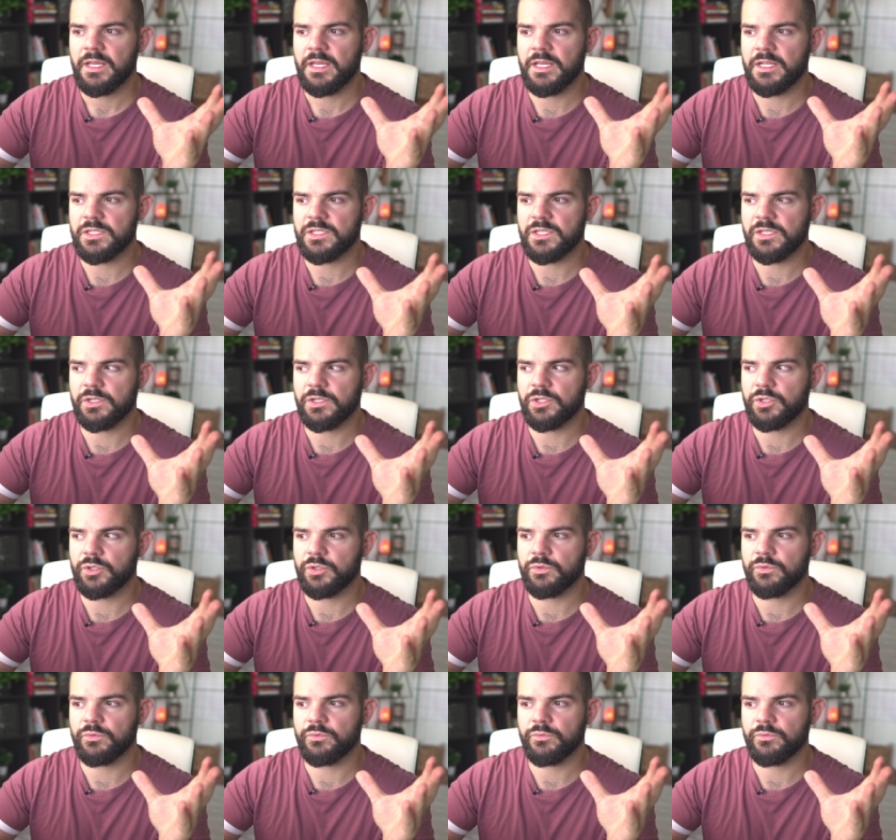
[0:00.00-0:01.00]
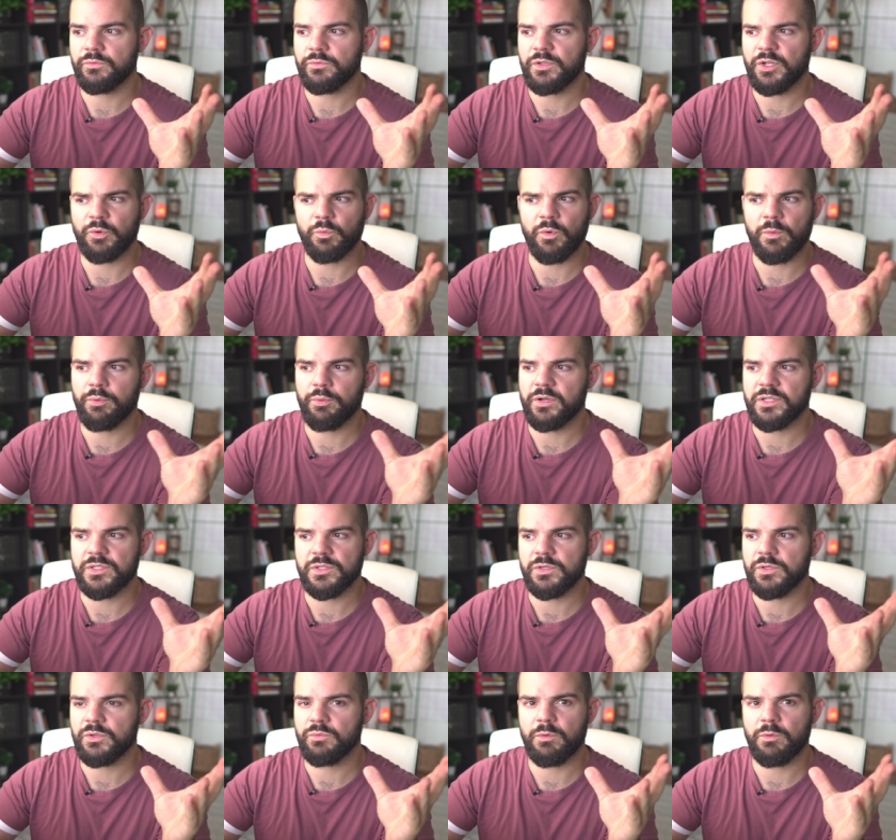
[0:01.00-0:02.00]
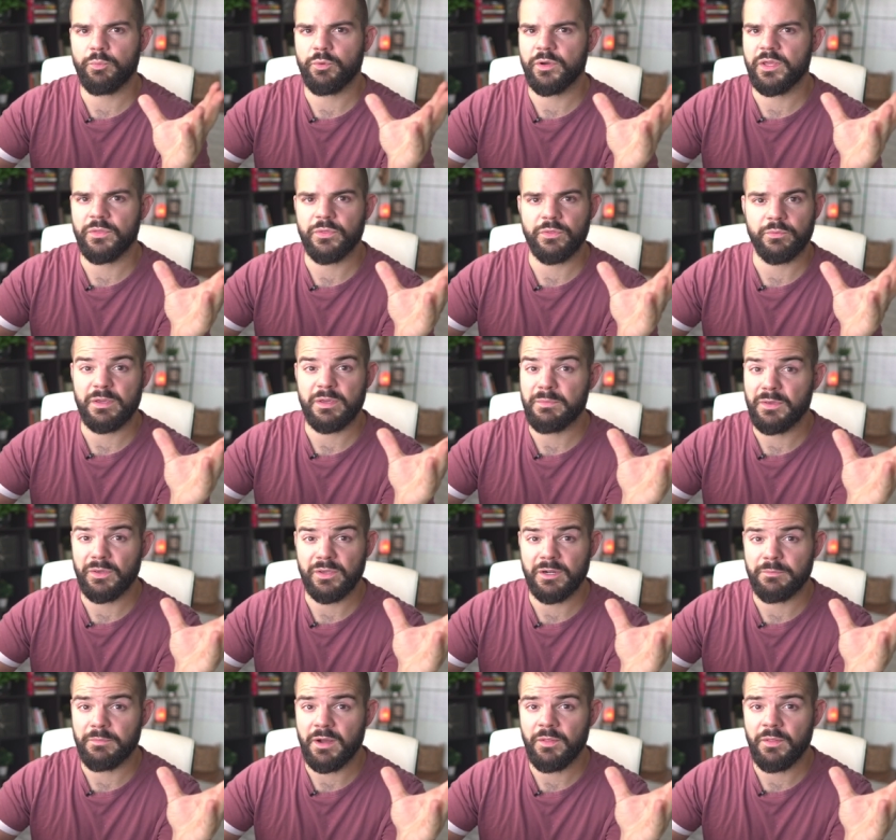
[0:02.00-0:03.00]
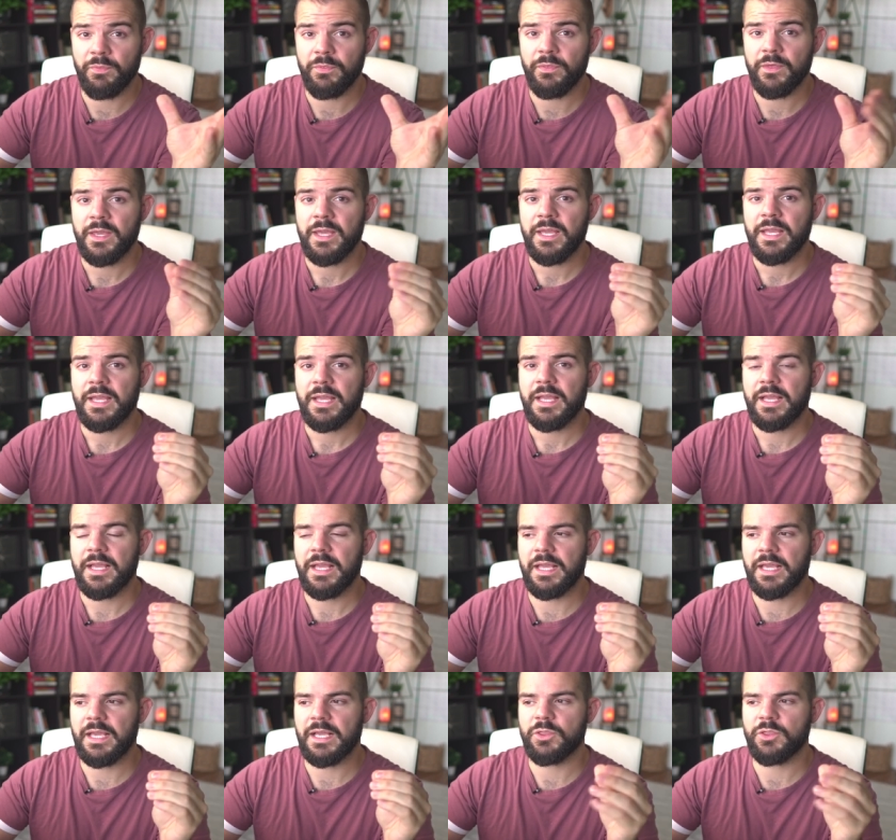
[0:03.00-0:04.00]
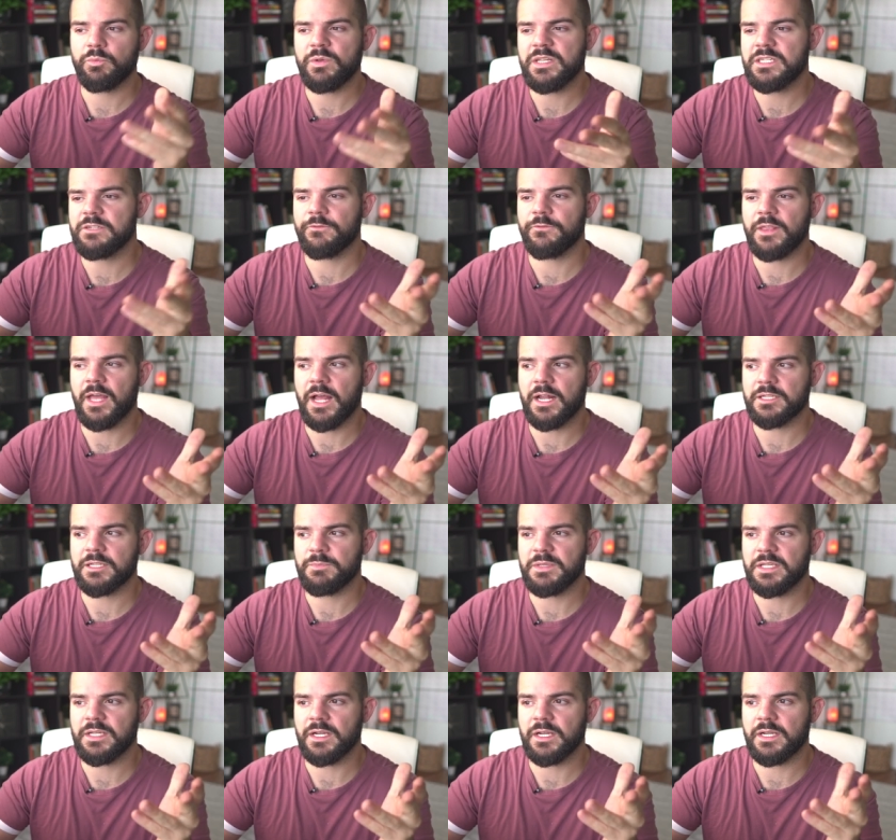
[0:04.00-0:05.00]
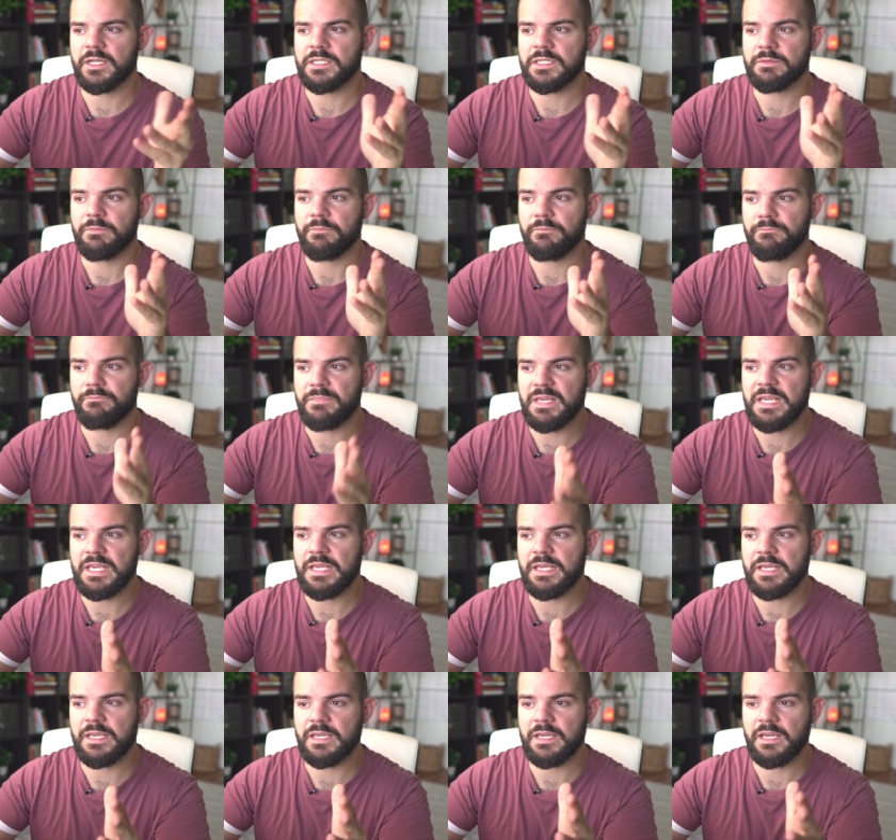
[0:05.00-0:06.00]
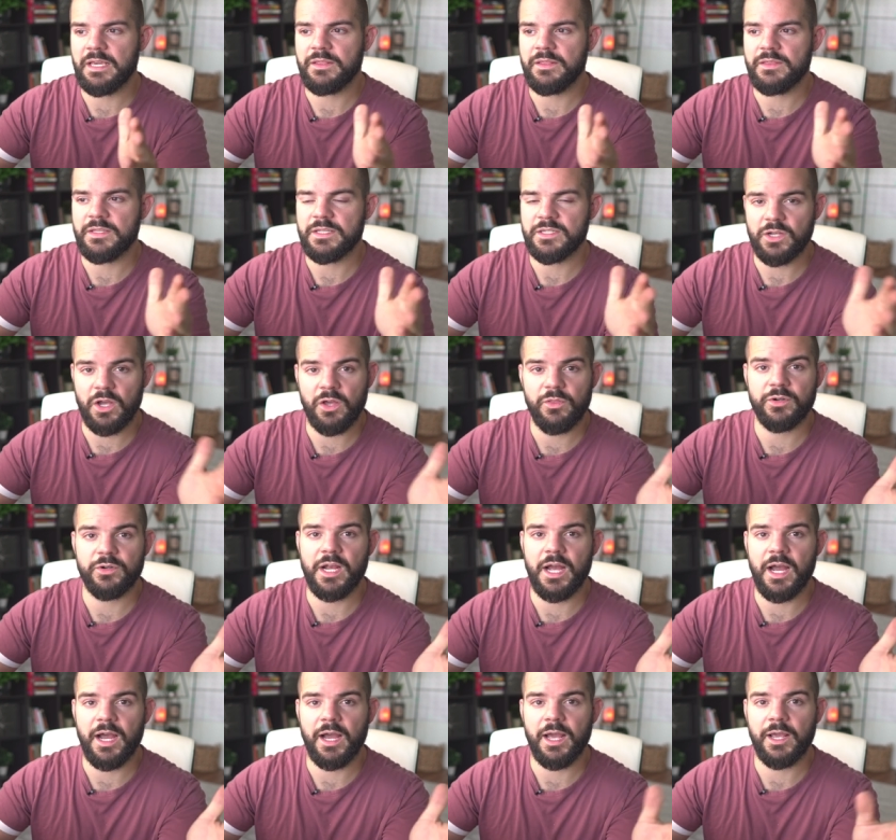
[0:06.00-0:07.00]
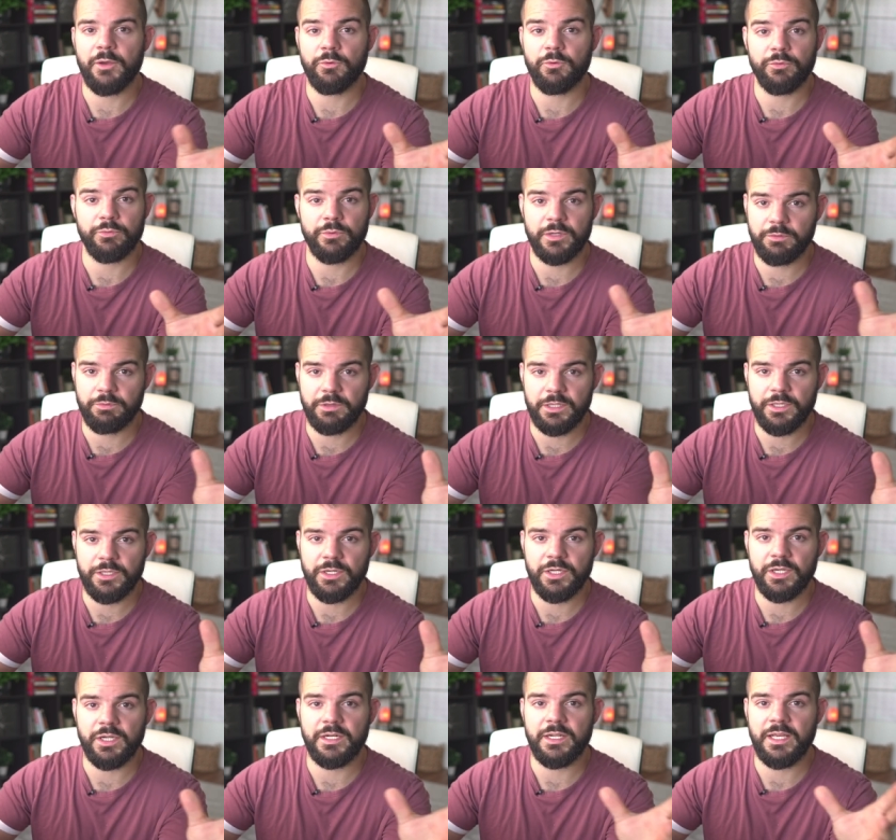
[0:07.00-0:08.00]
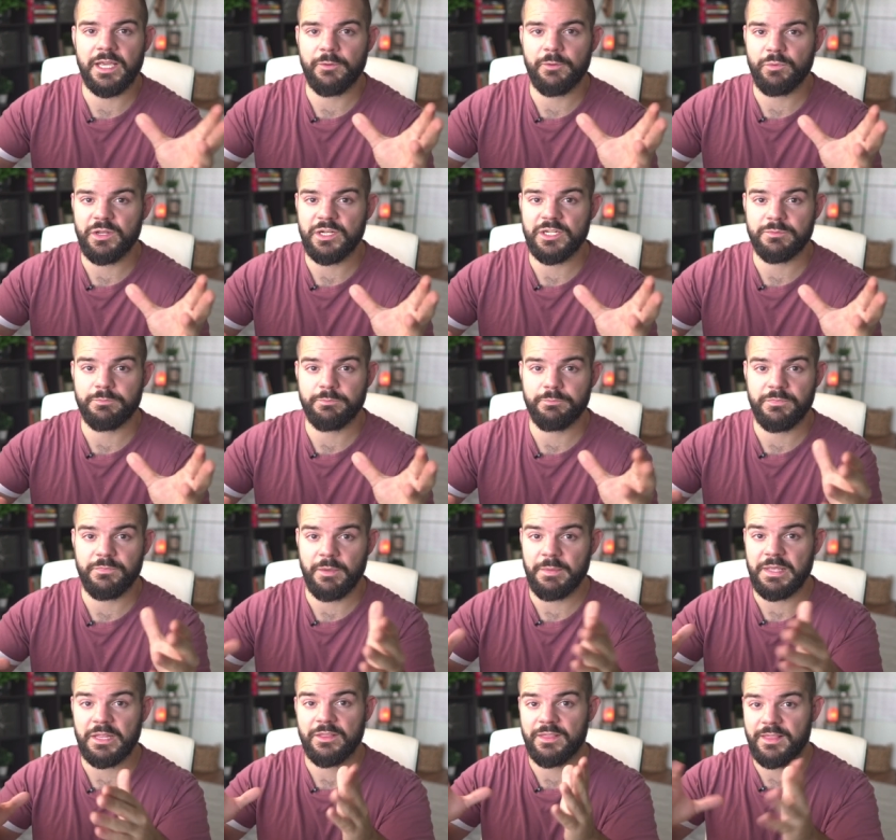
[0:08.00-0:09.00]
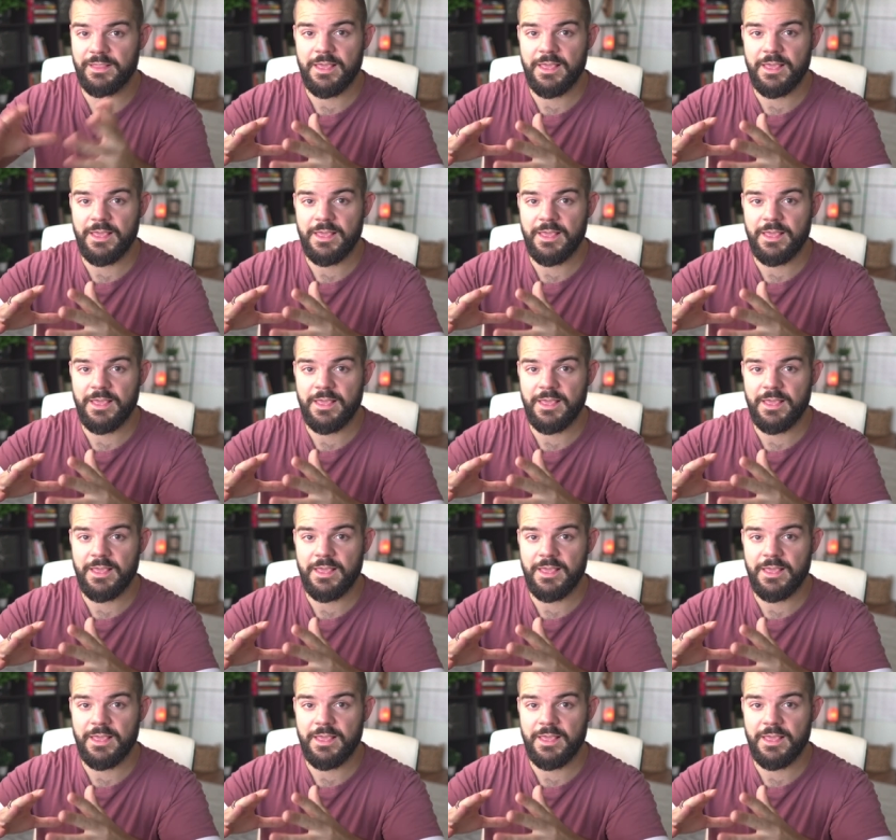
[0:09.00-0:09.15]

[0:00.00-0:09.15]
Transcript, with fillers: until, you know, 1.2, 1.3 million a month. And the reason for that is because me and this other guy were really, really good. And we just, I mean,